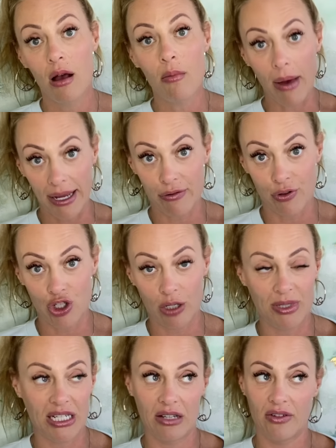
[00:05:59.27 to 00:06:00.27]

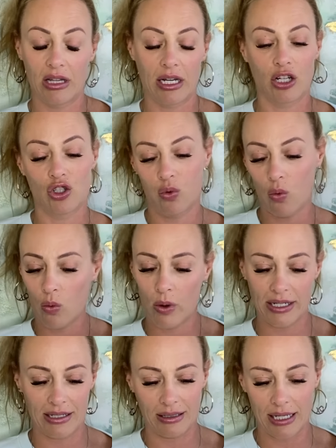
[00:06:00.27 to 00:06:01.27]
microchips and giving like a,
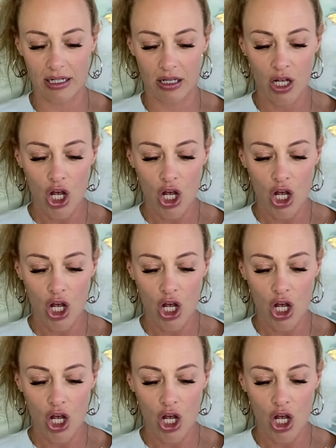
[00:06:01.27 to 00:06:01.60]
what is it? Like a